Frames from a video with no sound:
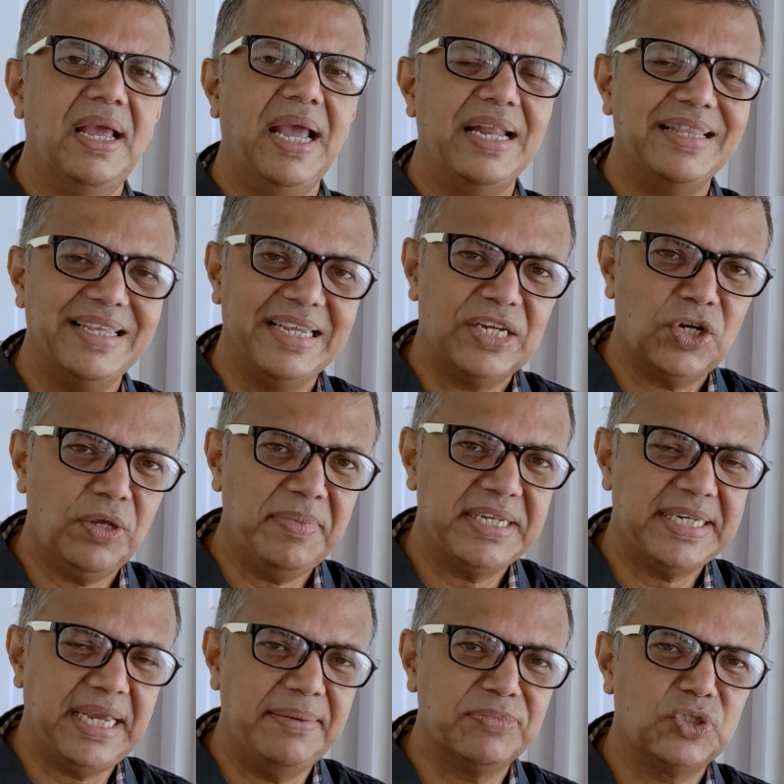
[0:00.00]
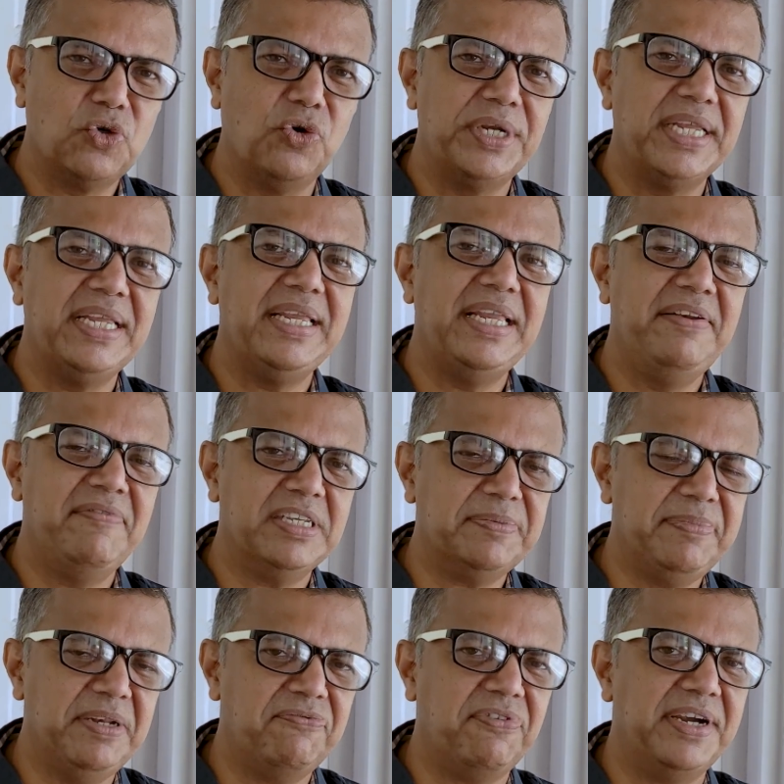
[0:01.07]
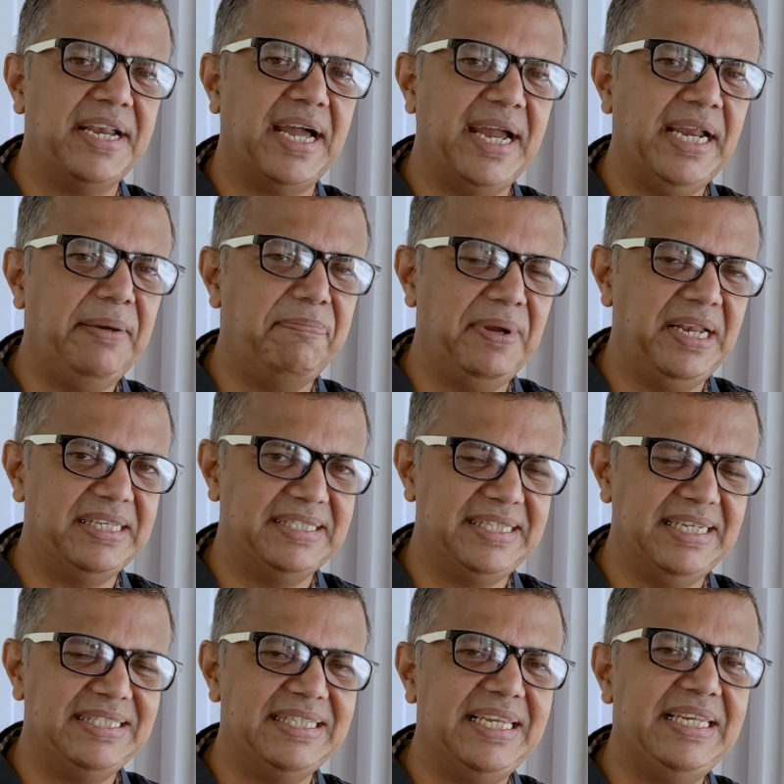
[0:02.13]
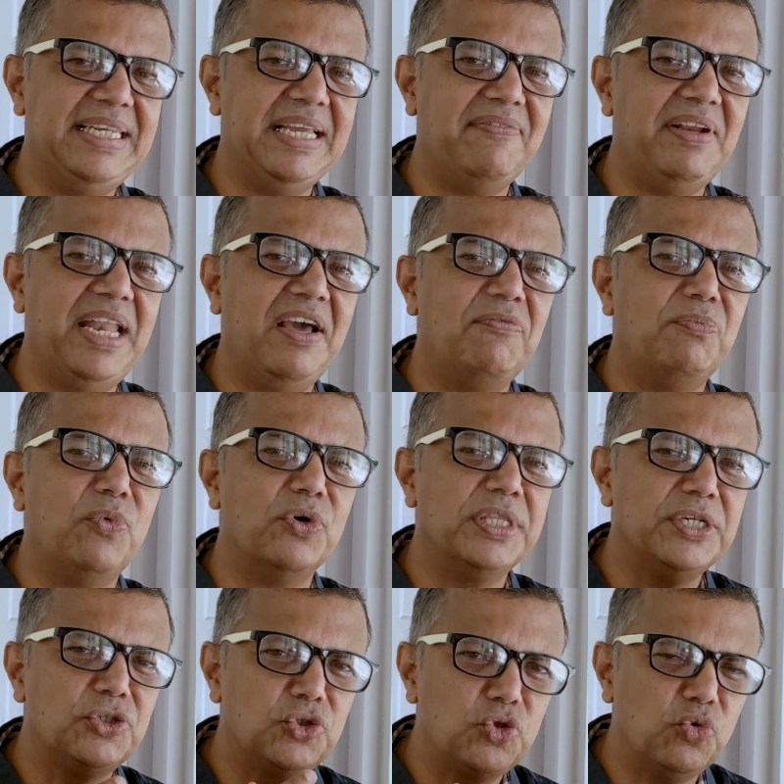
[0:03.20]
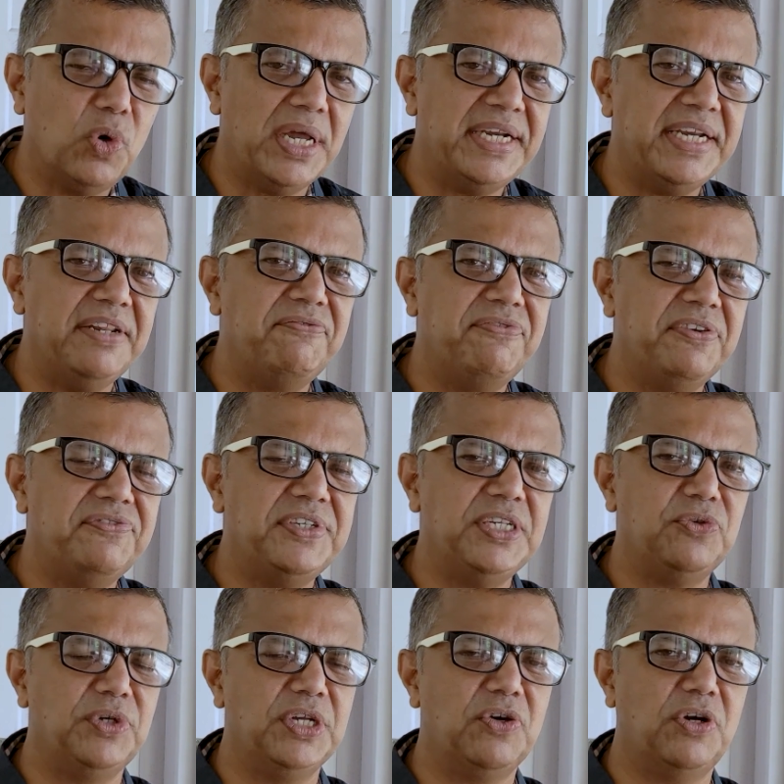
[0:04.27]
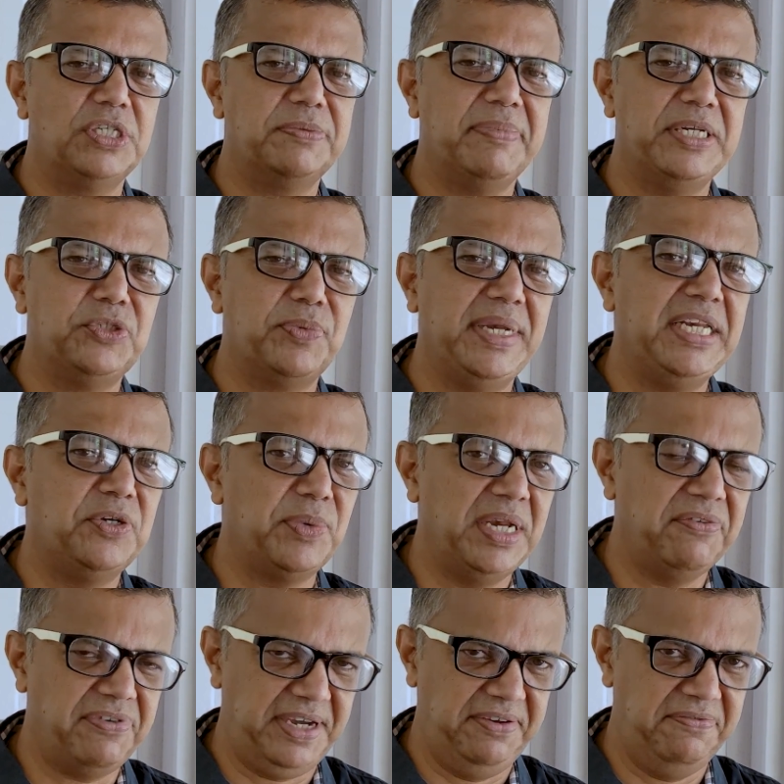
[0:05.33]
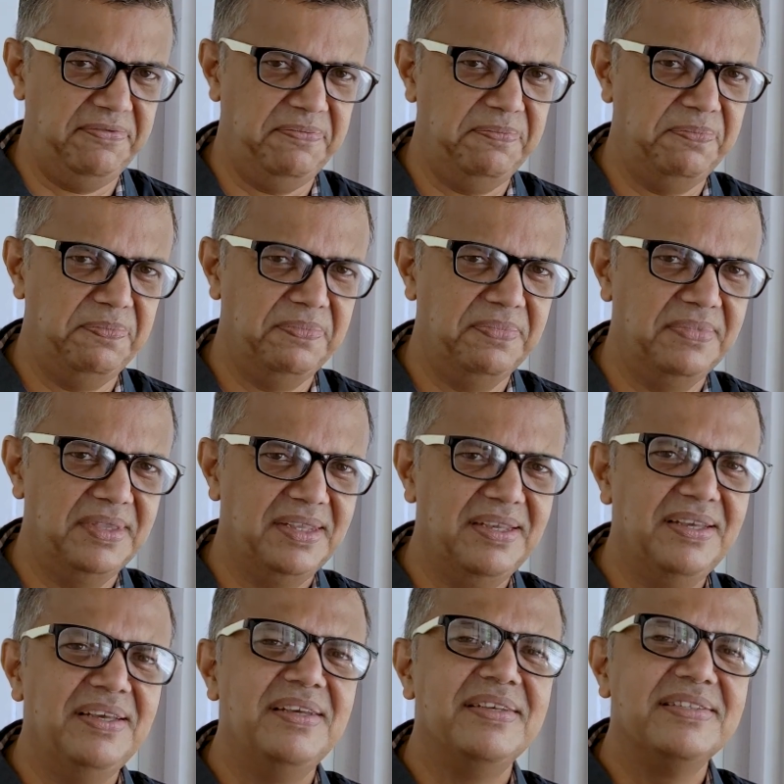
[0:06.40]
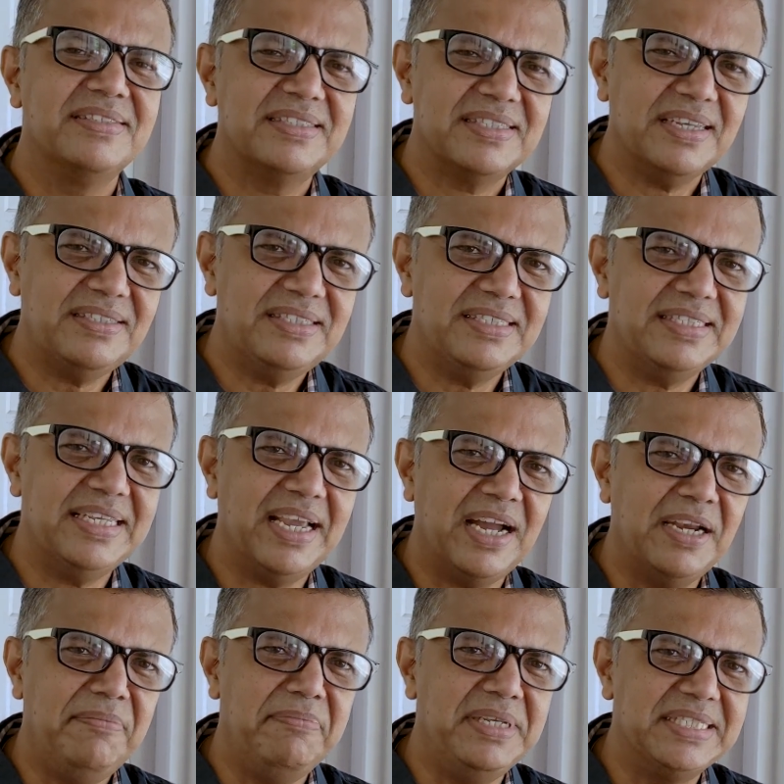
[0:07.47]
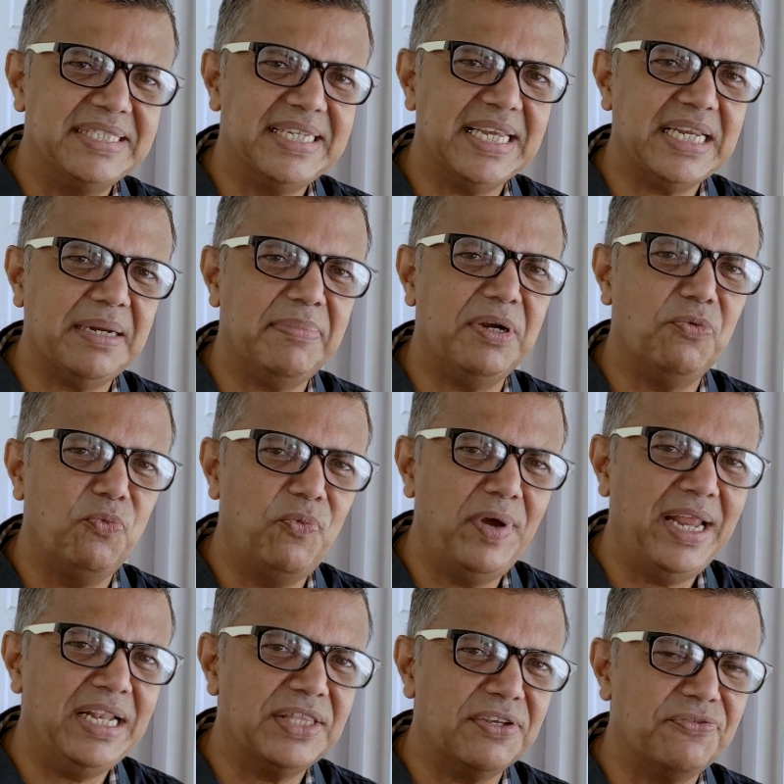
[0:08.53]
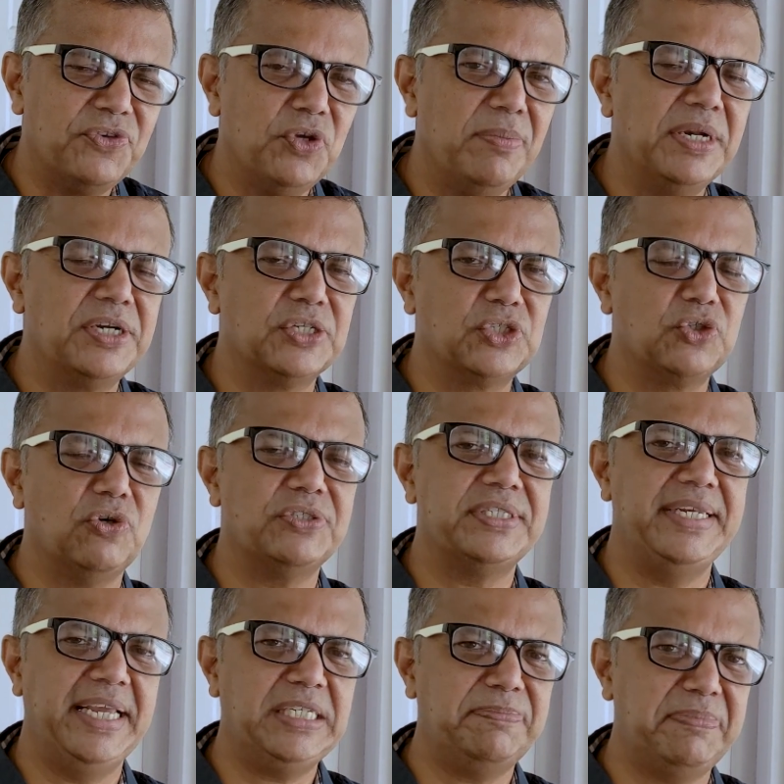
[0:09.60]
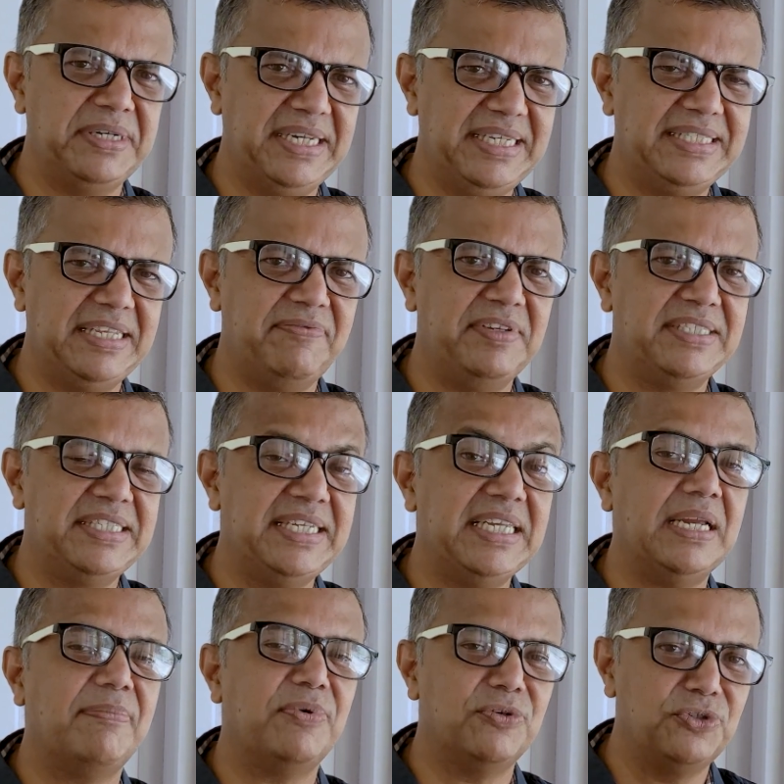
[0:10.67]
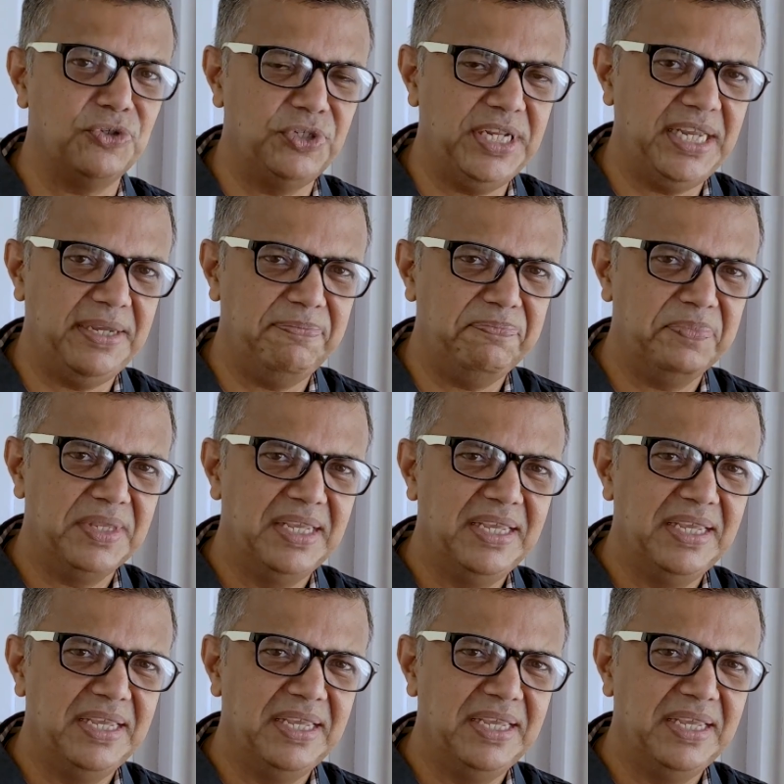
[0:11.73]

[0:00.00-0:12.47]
And the Economic Times, quoting investment fund Iron Pillar, says India will have more than 250 unicorns by 2025. Such is the unmistakable wealth of human resource and expertise that we're sitting about today